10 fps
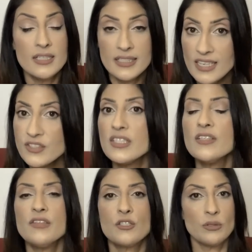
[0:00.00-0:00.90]
Yes,
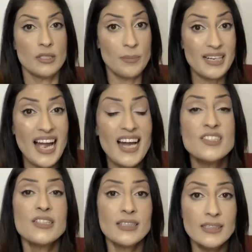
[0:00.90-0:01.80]
individually, but
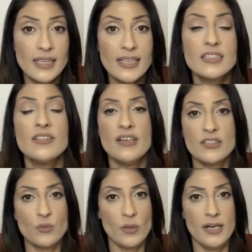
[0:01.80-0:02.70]
as a collective
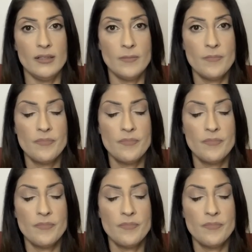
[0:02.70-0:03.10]
as well.